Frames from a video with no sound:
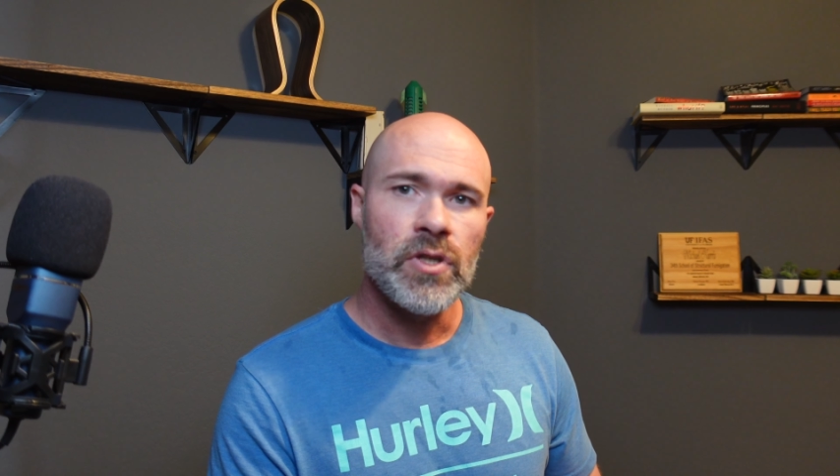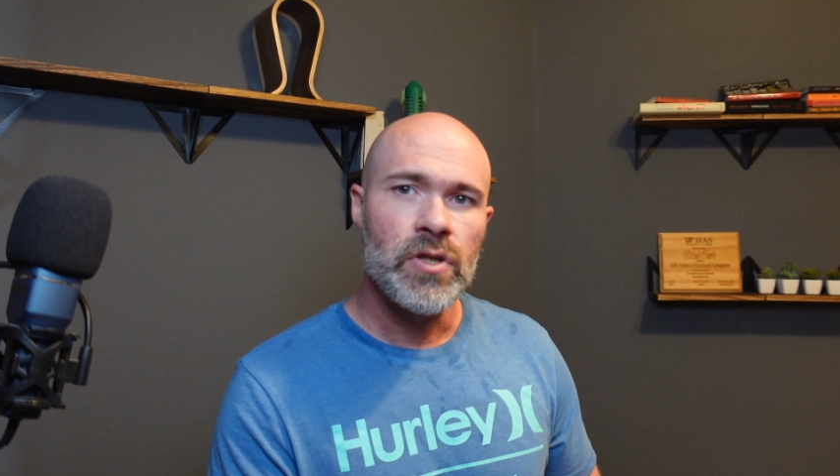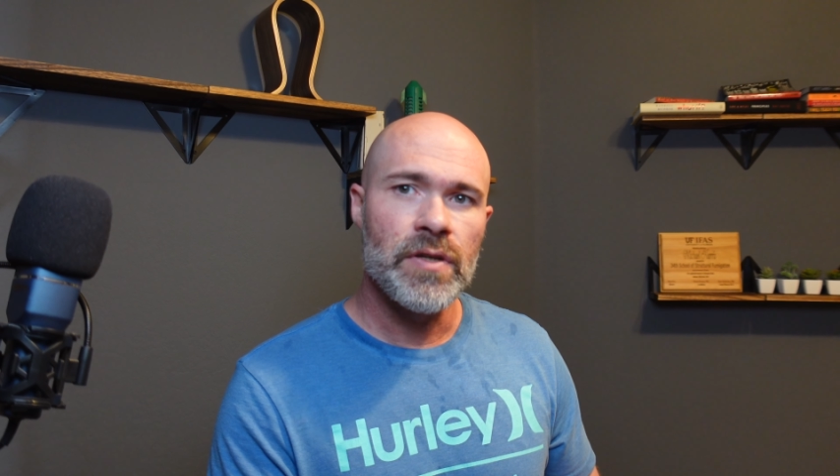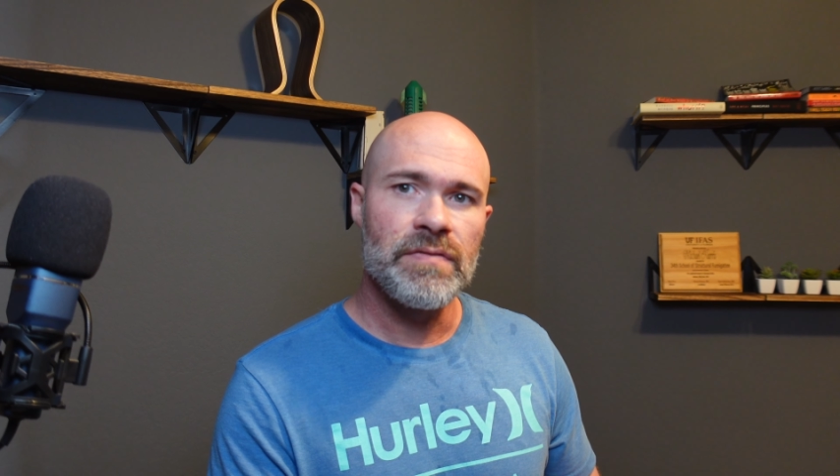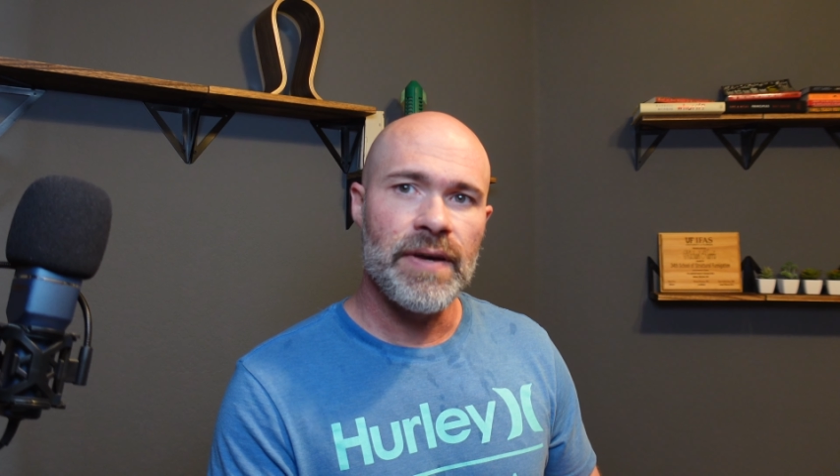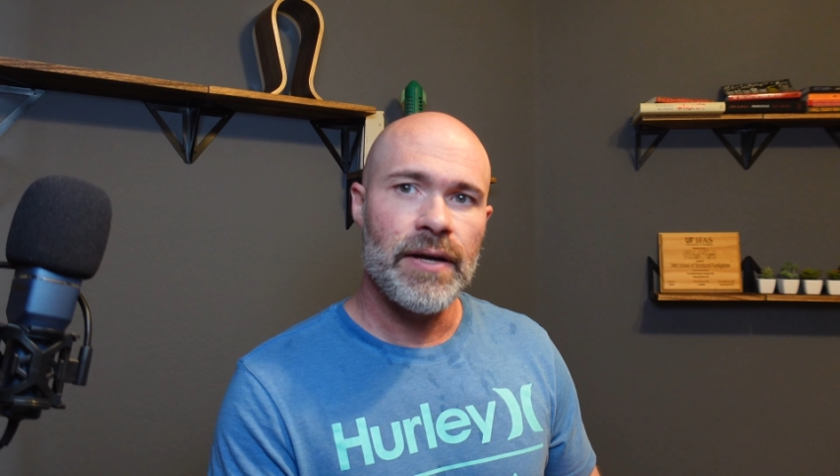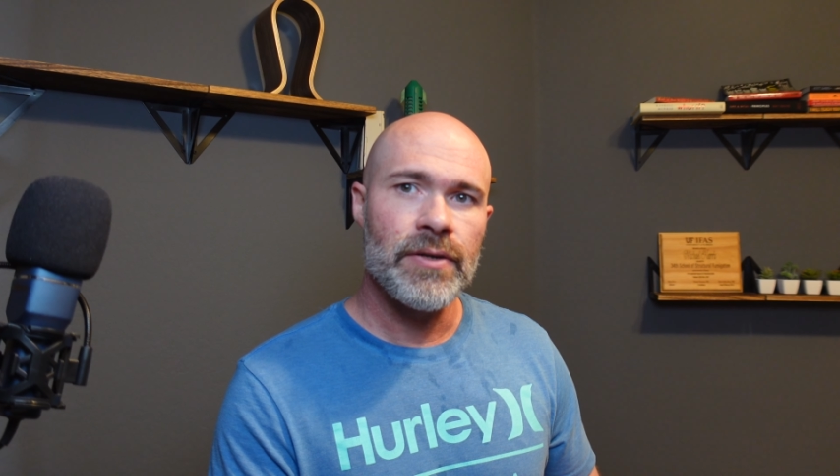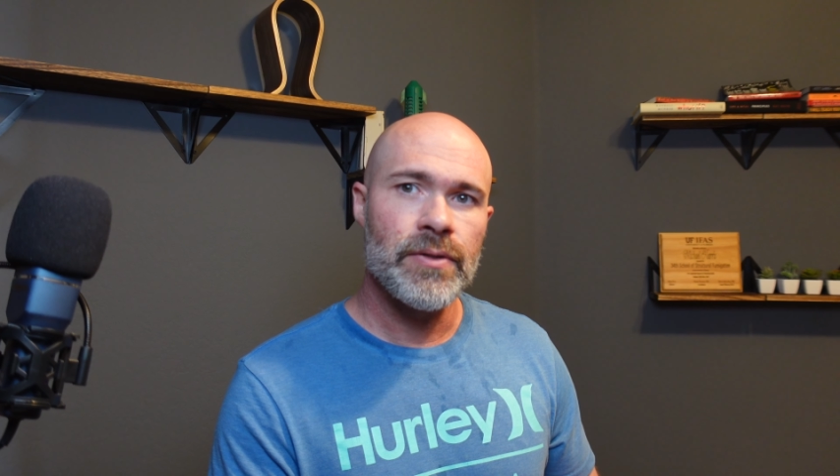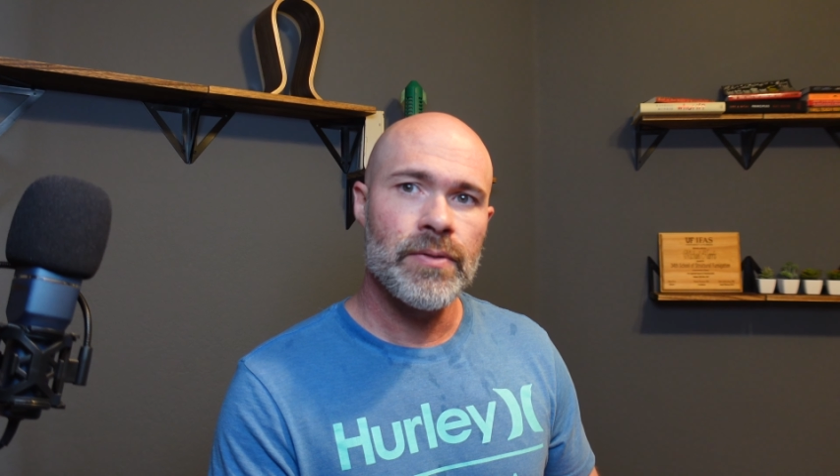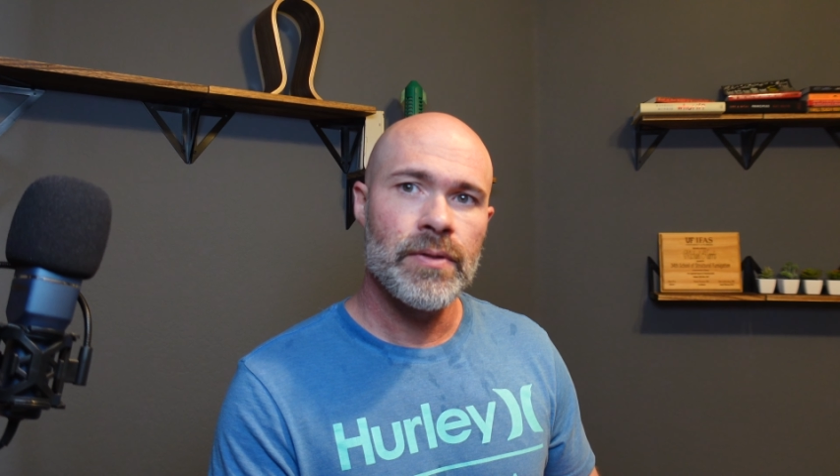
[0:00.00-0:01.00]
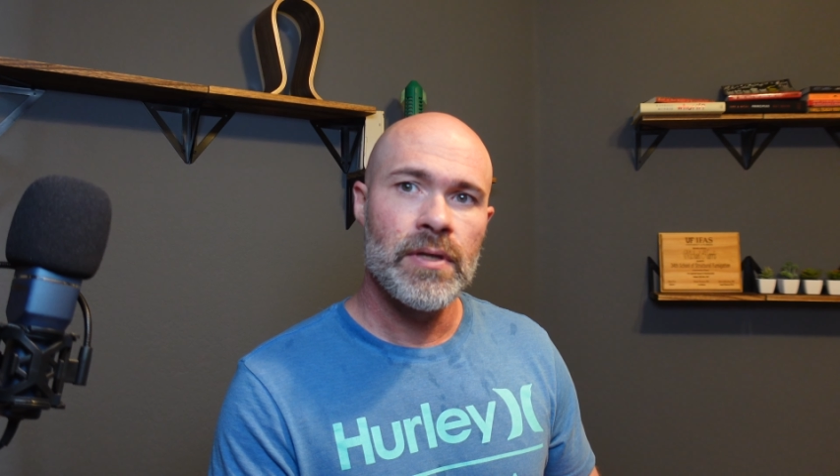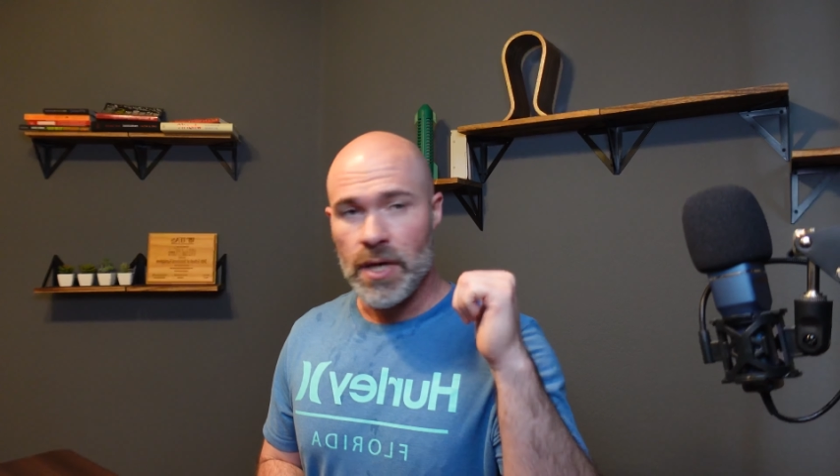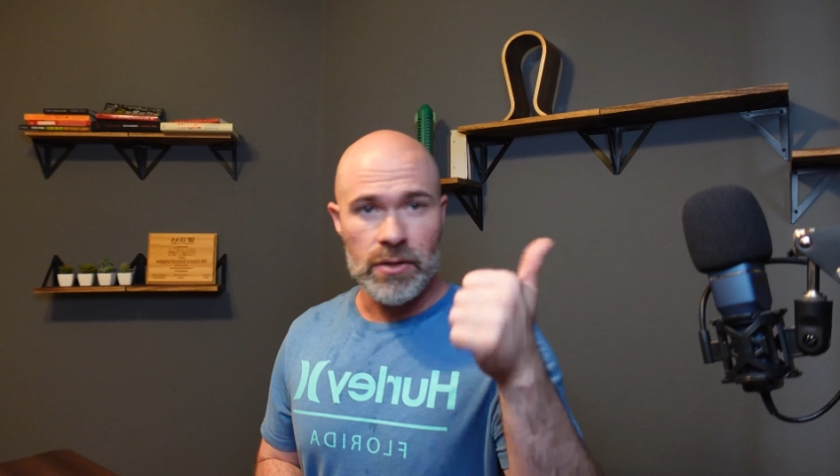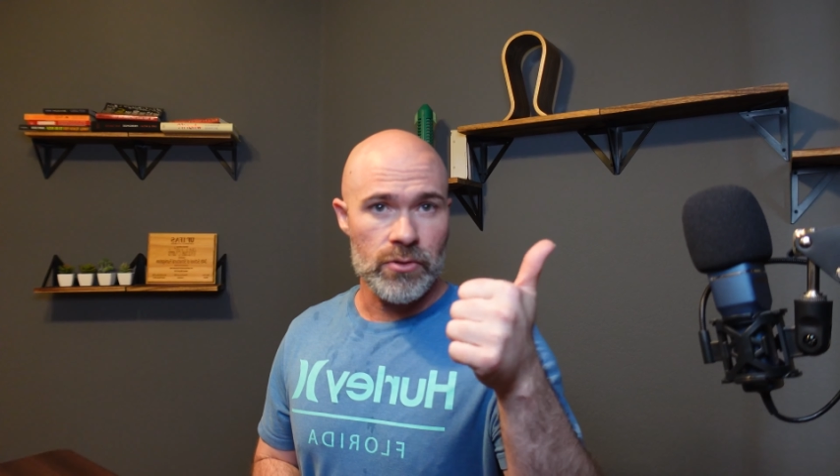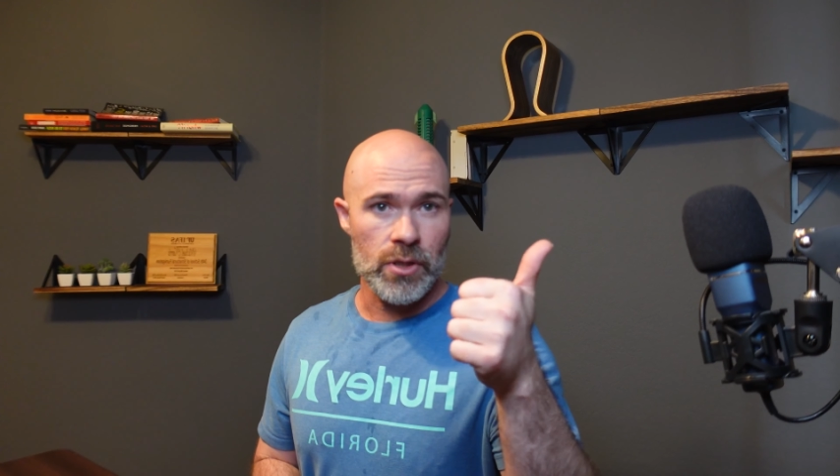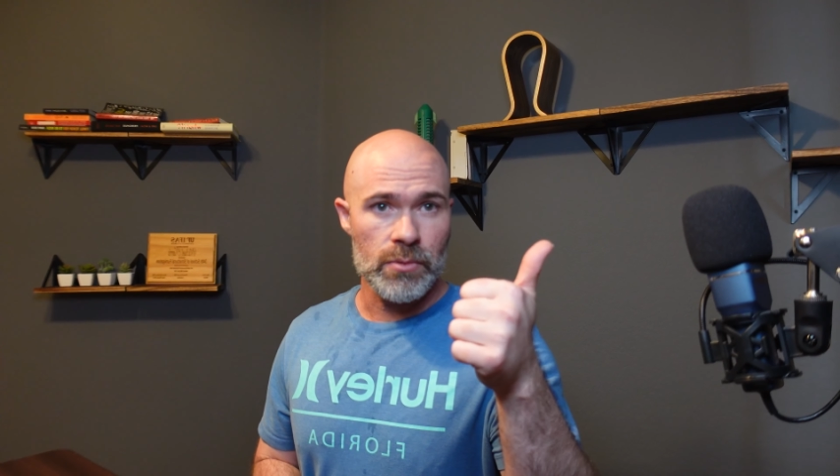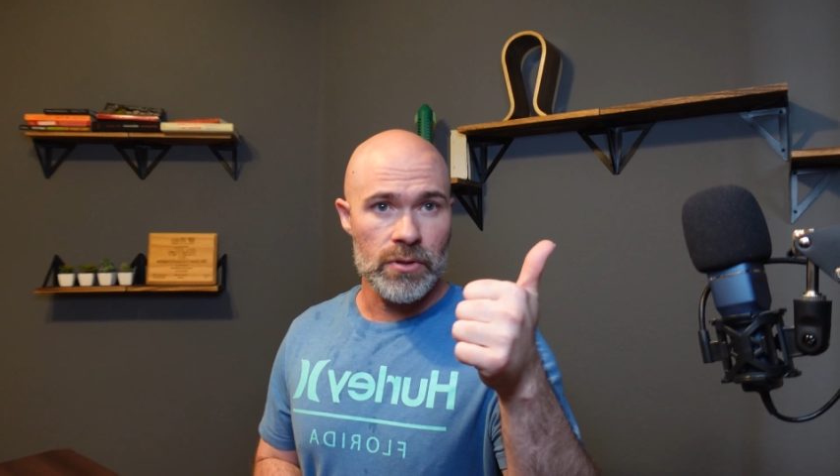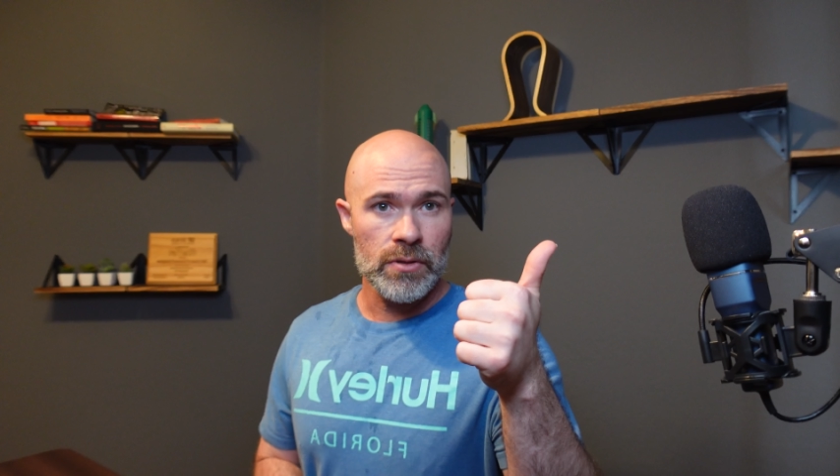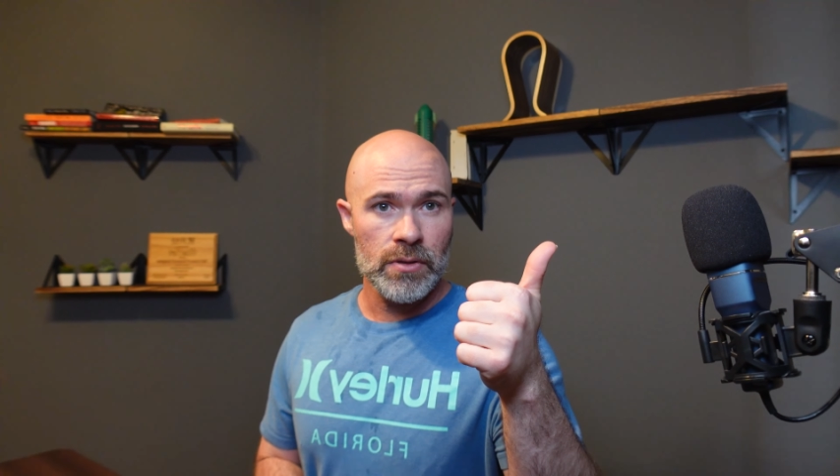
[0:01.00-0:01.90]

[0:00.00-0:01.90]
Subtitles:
Good value. Microdermal